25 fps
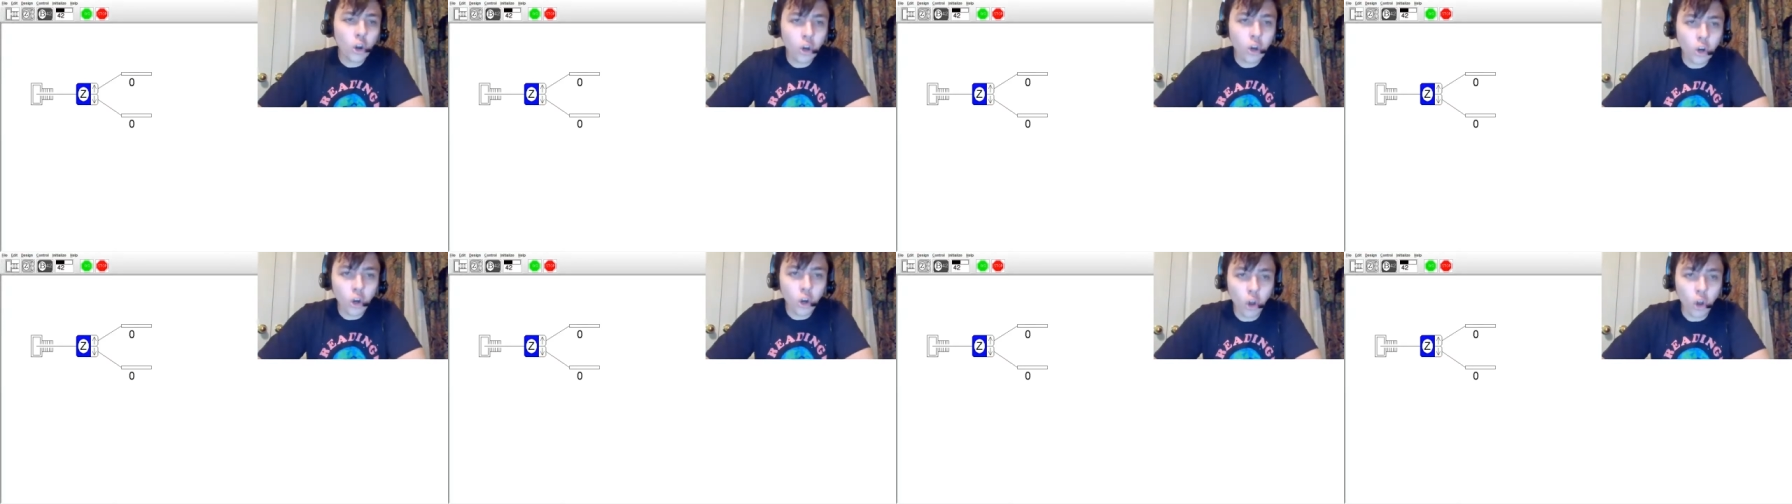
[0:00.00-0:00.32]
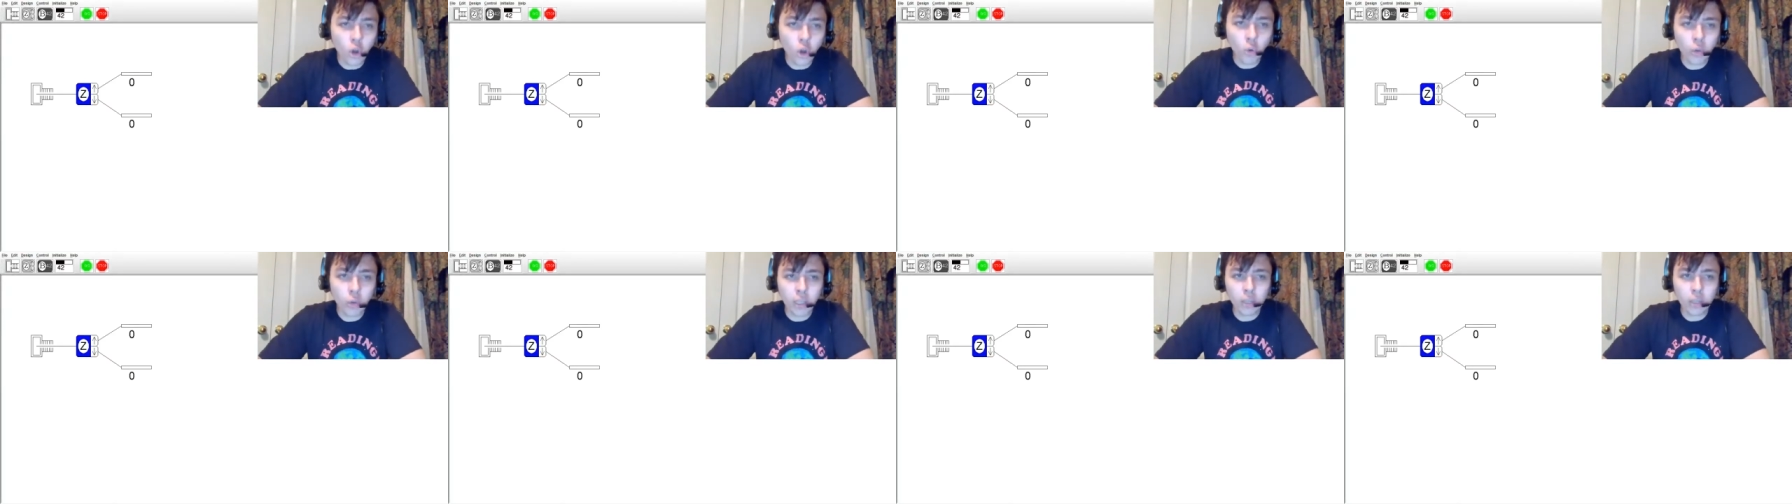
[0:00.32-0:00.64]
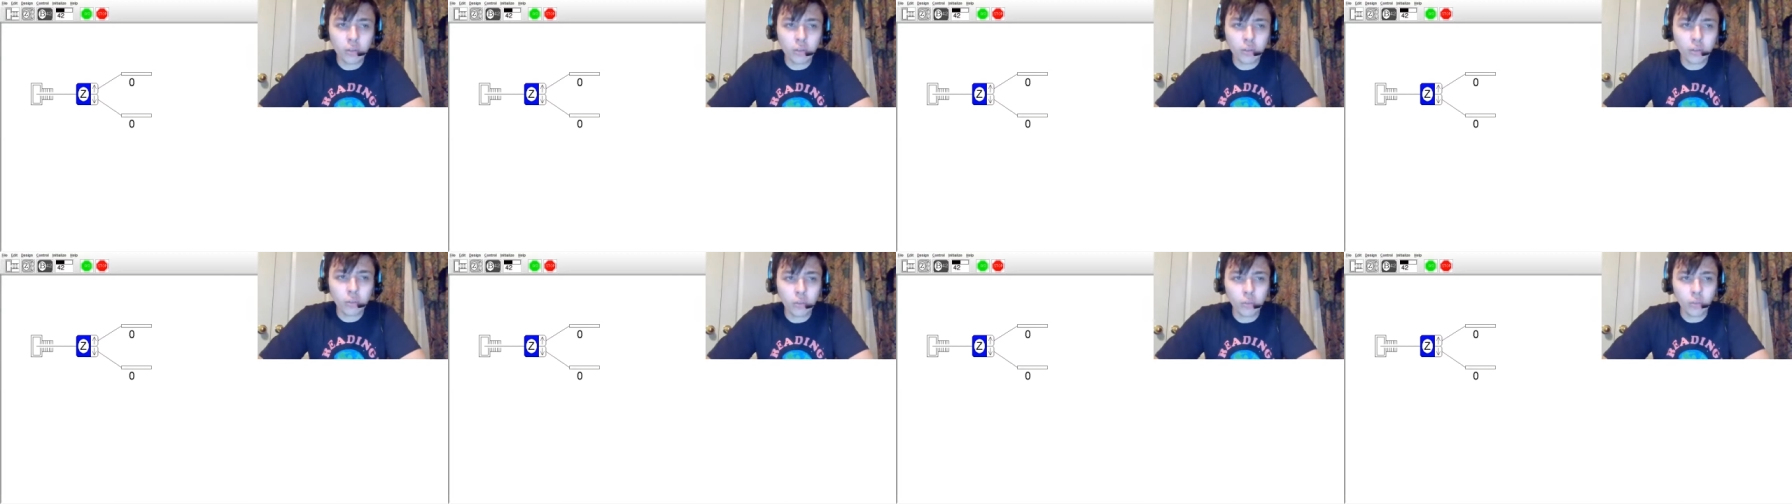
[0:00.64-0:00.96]
going
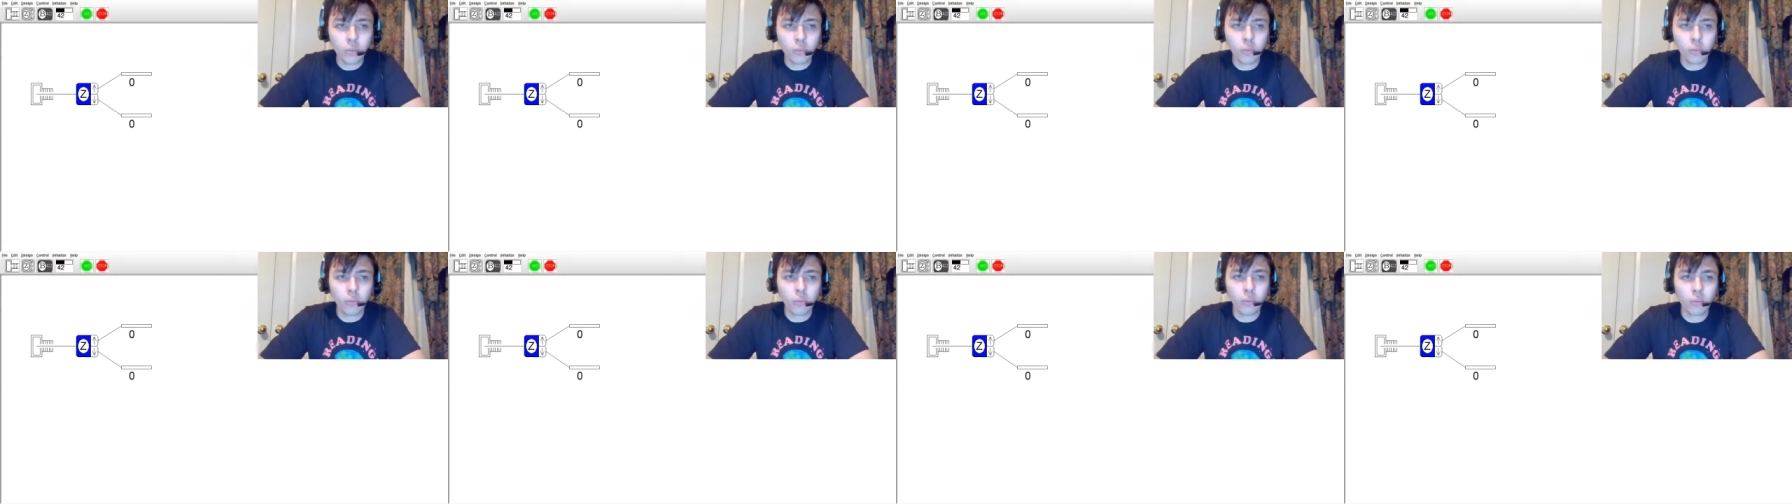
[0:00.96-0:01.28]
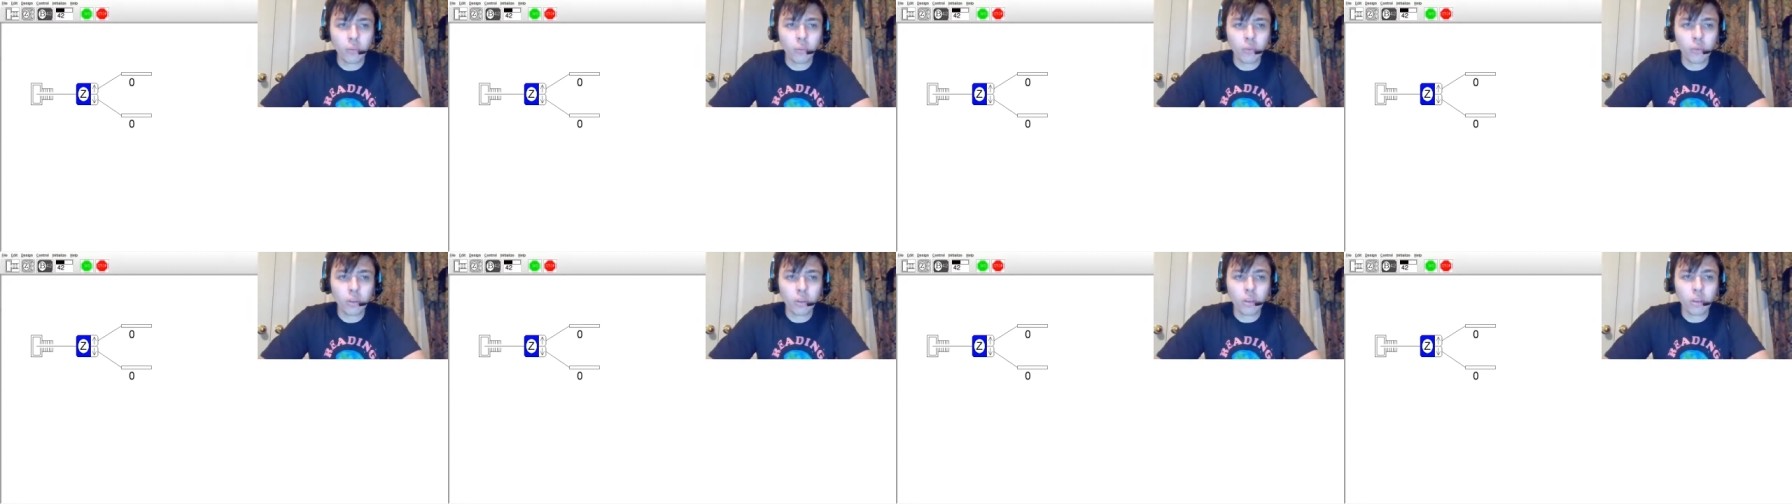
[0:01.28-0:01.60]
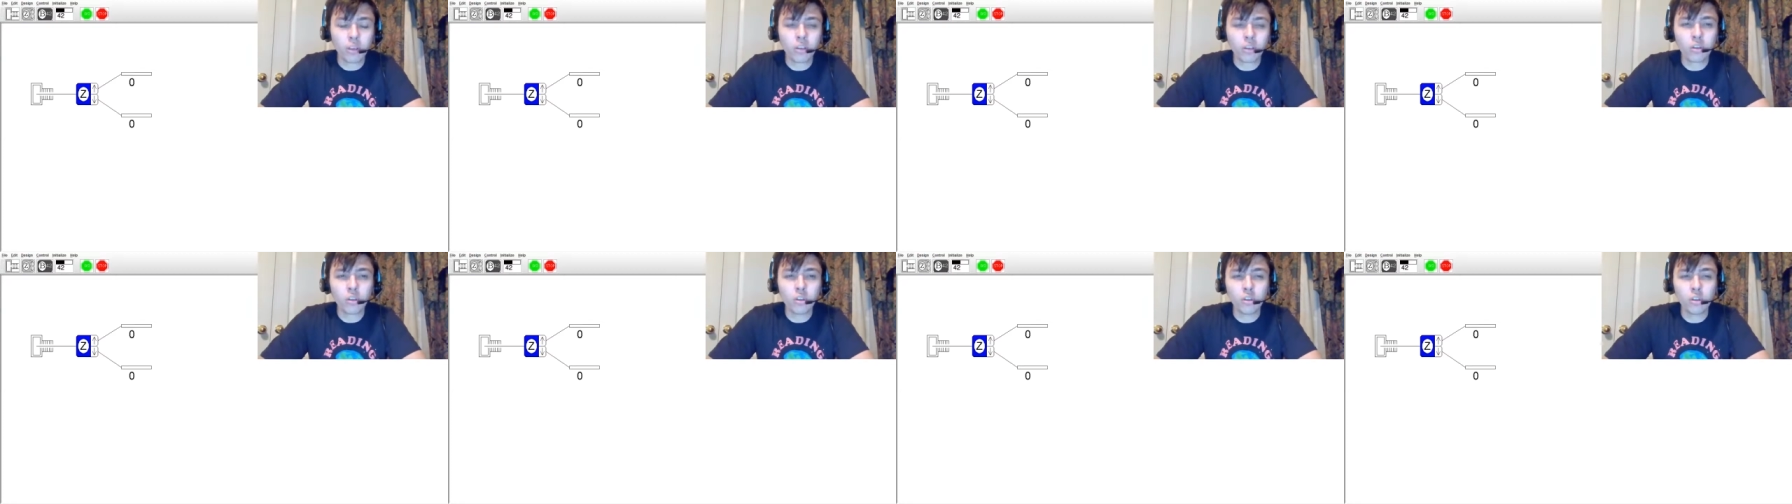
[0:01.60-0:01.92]
to
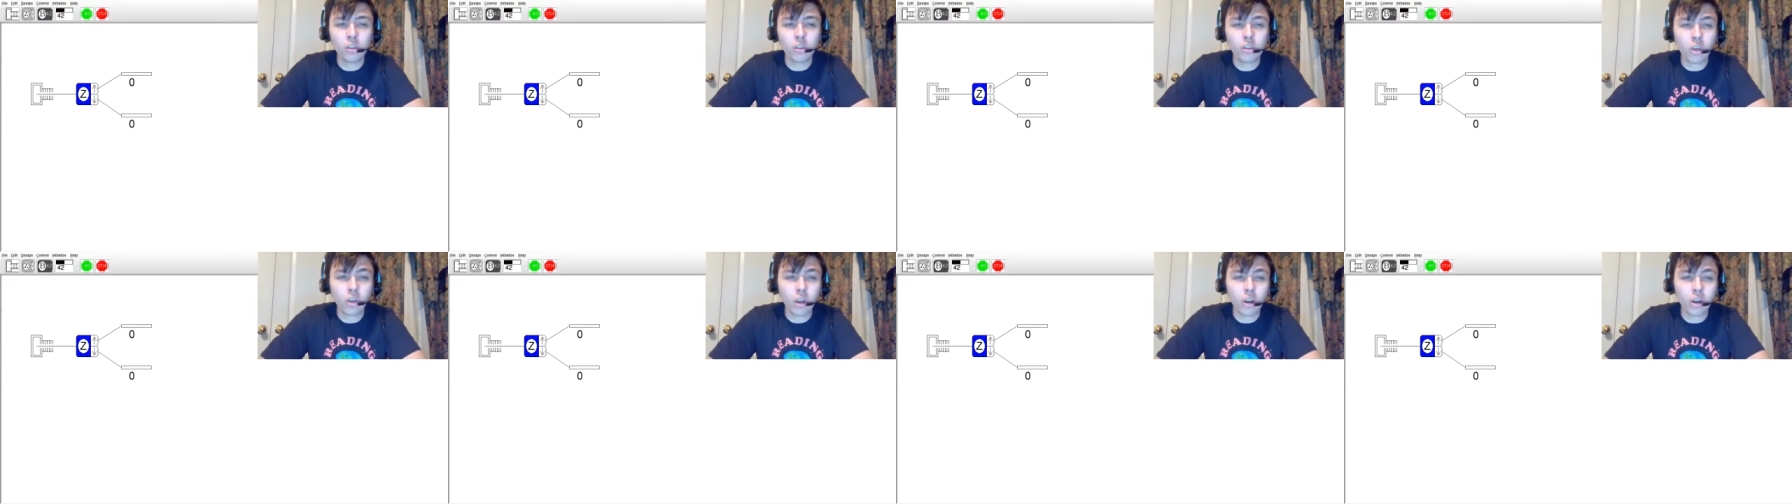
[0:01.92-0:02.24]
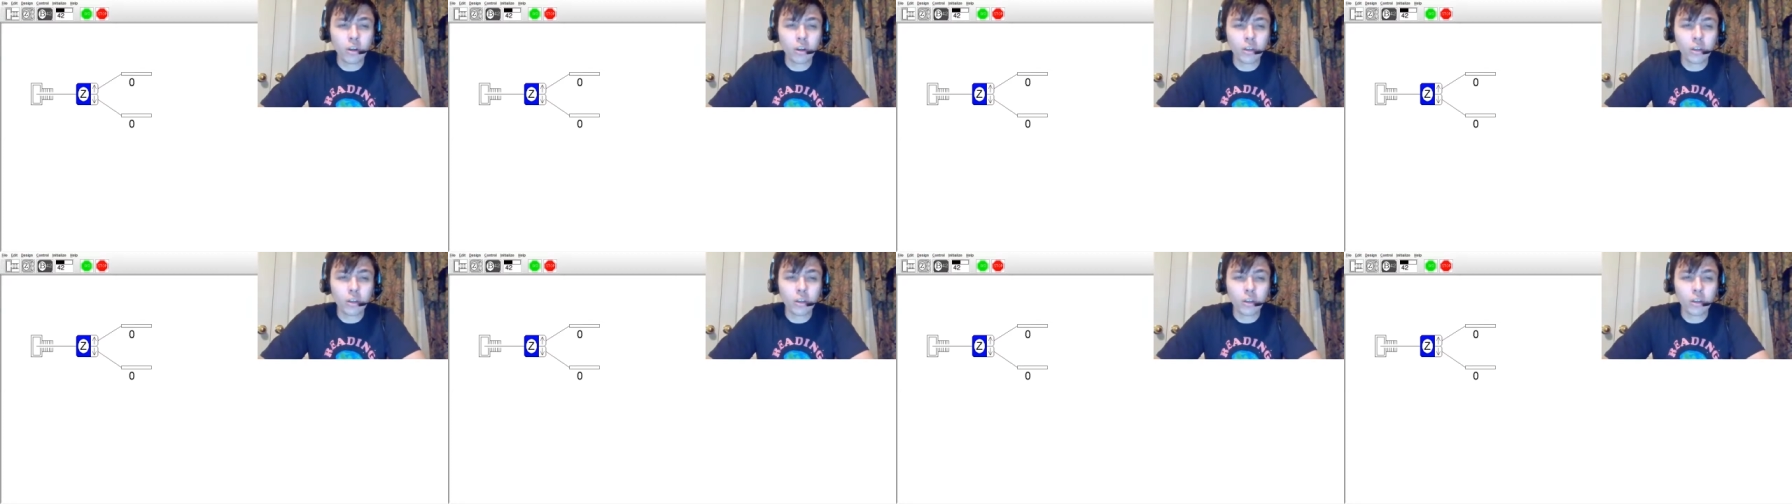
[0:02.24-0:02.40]
start